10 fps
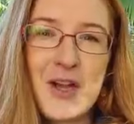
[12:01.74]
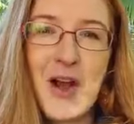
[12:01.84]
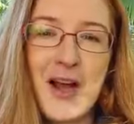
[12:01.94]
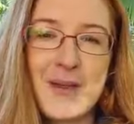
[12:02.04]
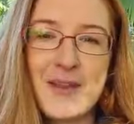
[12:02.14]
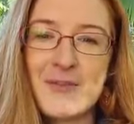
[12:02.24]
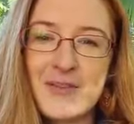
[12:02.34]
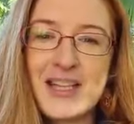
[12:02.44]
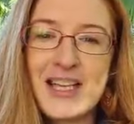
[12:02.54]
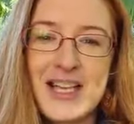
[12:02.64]
time. They
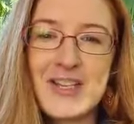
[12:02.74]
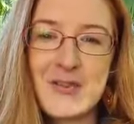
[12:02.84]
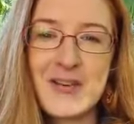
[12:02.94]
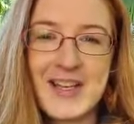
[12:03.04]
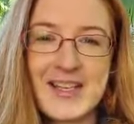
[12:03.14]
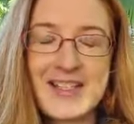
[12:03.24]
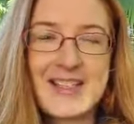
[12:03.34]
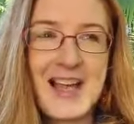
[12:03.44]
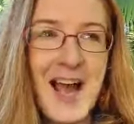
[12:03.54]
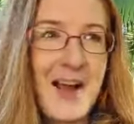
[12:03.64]
really enjoy
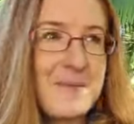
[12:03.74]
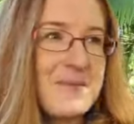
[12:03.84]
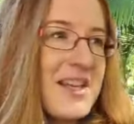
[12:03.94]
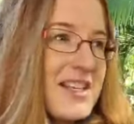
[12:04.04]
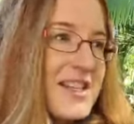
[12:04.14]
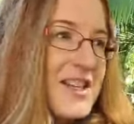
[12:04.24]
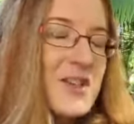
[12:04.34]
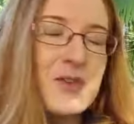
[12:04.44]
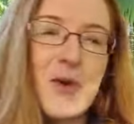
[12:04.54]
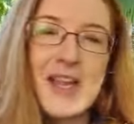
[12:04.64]
it. They just
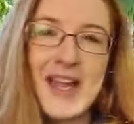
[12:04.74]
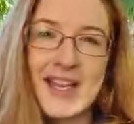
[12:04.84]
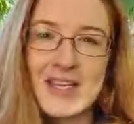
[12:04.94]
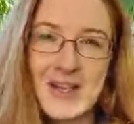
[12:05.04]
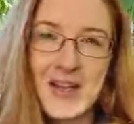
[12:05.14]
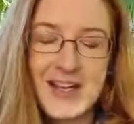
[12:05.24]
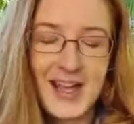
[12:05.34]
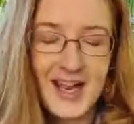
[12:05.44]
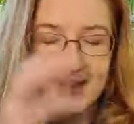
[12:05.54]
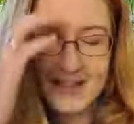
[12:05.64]
enjoy getting
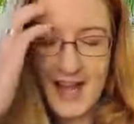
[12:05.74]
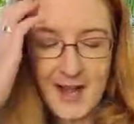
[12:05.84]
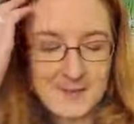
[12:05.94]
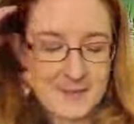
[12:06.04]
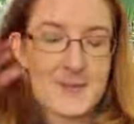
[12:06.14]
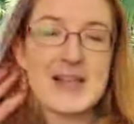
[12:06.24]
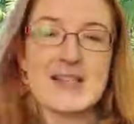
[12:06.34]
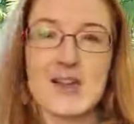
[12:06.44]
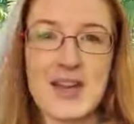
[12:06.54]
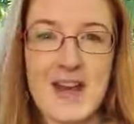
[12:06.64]
dirty, and it means
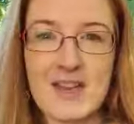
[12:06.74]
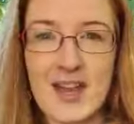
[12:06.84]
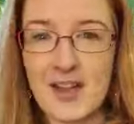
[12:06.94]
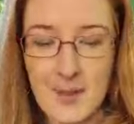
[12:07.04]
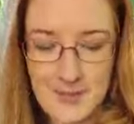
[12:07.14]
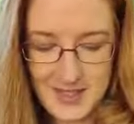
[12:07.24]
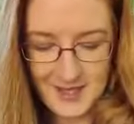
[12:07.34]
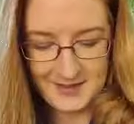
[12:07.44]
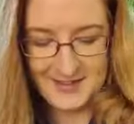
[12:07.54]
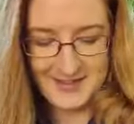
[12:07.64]
that you can have another cup of
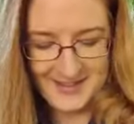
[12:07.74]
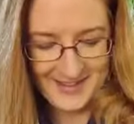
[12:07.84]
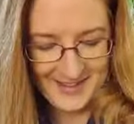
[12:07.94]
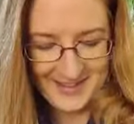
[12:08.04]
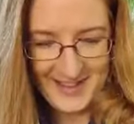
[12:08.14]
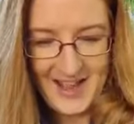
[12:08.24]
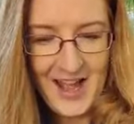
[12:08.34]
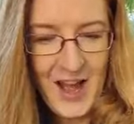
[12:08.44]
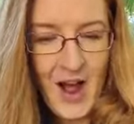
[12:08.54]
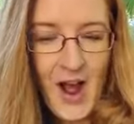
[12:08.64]
tea.
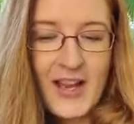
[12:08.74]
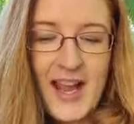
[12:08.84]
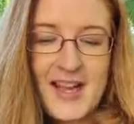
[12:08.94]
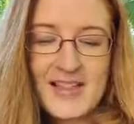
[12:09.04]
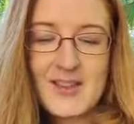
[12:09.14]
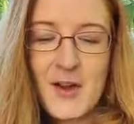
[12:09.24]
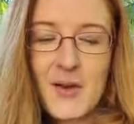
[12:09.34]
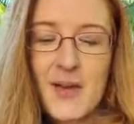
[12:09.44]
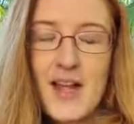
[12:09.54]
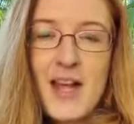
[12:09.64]
Okay,
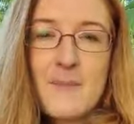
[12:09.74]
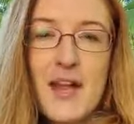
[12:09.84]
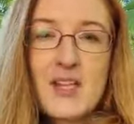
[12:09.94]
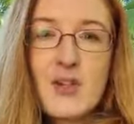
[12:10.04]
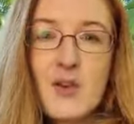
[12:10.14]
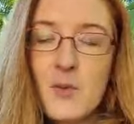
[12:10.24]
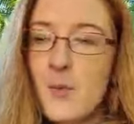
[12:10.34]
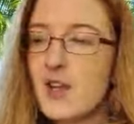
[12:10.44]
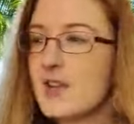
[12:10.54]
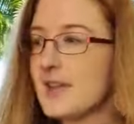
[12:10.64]
so make sure that
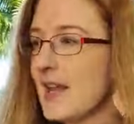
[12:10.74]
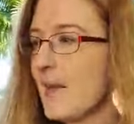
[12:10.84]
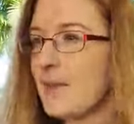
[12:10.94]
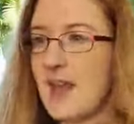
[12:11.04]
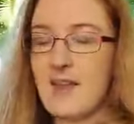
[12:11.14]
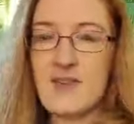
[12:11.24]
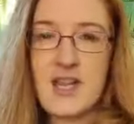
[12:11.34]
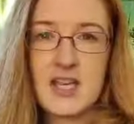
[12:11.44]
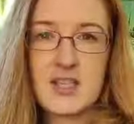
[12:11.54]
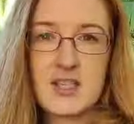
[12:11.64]
when you set up their
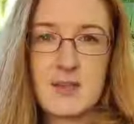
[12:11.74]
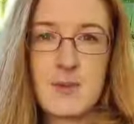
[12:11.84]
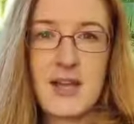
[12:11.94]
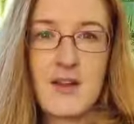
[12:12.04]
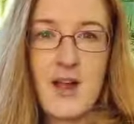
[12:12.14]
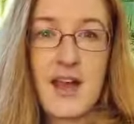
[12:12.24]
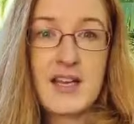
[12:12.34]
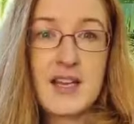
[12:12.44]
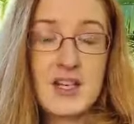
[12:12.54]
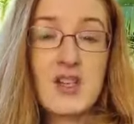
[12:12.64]
invitations to play, they're at
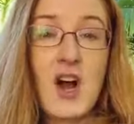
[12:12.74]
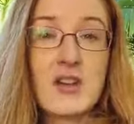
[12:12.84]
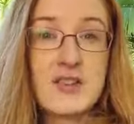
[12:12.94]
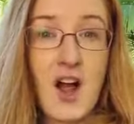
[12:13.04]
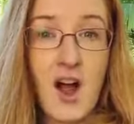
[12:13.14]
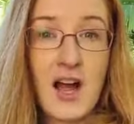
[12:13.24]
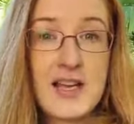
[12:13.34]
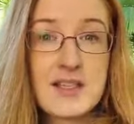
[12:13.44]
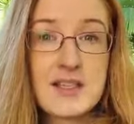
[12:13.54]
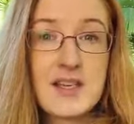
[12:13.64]
their child's
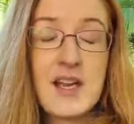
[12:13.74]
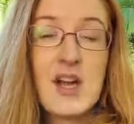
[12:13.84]
height